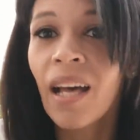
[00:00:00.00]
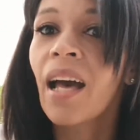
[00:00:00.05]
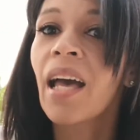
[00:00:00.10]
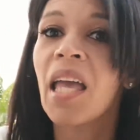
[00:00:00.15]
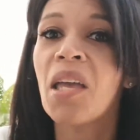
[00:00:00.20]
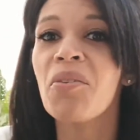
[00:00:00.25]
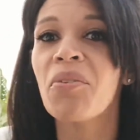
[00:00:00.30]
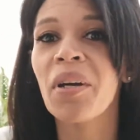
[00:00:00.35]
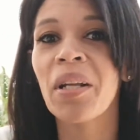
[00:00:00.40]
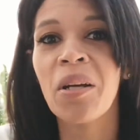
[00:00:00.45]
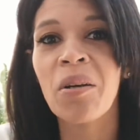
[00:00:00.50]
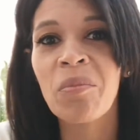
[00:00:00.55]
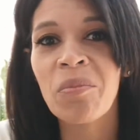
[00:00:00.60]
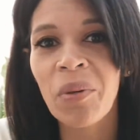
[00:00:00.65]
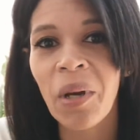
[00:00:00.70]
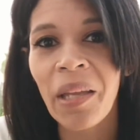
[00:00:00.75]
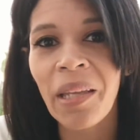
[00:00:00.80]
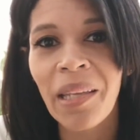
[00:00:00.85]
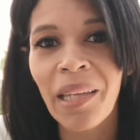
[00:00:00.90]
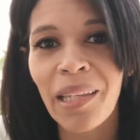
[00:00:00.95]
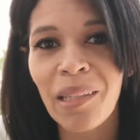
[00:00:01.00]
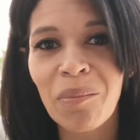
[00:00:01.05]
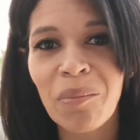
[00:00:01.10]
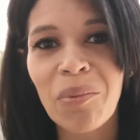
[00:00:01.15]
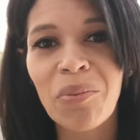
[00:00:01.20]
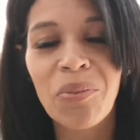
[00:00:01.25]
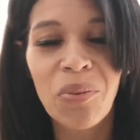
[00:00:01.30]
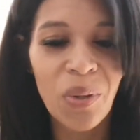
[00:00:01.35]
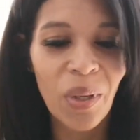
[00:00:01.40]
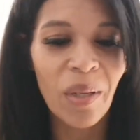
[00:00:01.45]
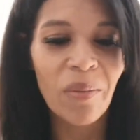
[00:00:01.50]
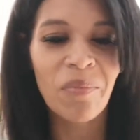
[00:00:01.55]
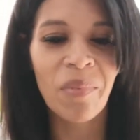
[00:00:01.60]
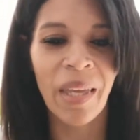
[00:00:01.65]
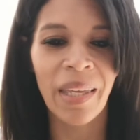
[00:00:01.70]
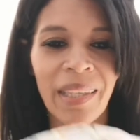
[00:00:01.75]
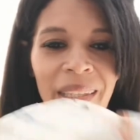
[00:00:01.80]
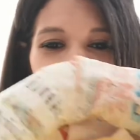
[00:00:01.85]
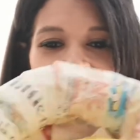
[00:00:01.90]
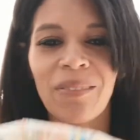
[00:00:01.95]
if I don't break it before I
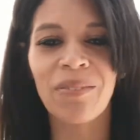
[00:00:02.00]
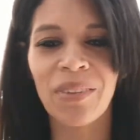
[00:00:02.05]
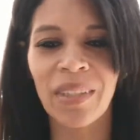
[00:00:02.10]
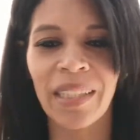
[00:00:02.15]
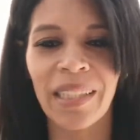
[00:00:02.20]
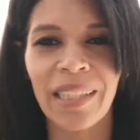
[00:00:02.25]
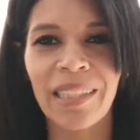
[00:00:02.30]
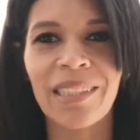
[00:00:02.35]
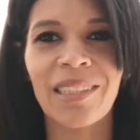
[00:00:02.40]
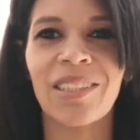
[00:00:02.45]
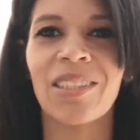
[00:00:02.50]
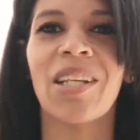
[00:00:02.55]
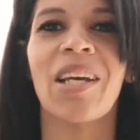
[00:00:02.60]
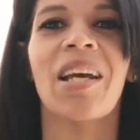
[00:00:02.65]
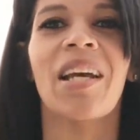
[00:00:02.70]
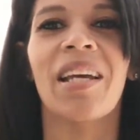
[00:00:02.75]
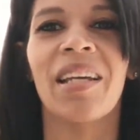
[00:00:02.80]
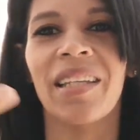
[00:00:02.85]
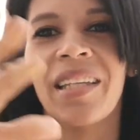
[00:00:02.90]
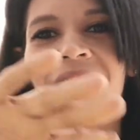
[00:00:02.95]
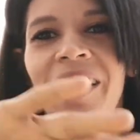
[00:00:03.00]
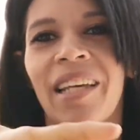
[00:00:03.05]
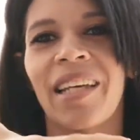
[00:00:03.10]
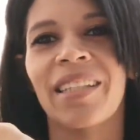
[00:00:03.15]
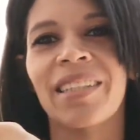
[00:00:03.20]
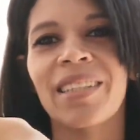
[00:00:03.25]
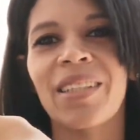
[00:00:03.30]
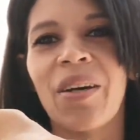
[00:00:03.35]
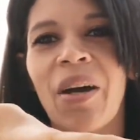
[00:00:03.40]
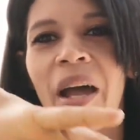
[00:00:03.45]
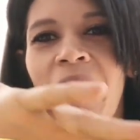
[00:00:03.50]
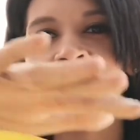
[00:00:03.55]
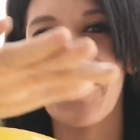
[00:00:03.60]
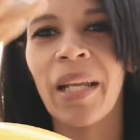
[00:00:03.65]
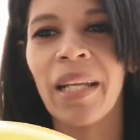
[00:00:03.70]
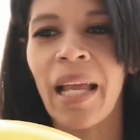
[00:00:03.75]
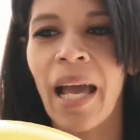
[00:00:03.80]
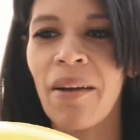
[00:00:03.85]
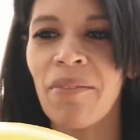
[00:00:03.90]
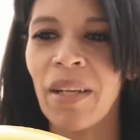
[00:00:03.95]
make it finish, yeah. So I
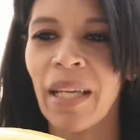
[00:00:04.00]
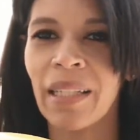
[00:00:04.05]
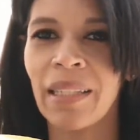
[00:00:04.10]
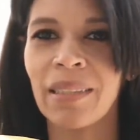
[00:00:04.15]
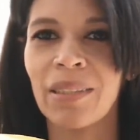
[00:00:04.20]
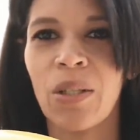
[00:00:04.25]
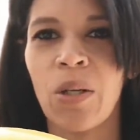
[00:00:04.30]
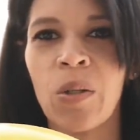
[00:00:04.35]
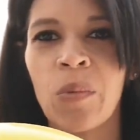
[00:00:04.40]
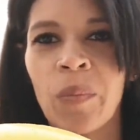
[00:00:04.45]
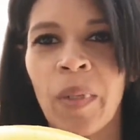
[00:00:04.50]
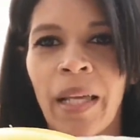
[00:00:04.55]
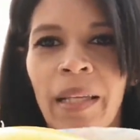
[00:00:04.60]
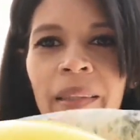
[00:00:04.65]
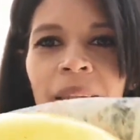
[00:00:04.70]
want to have like a dome like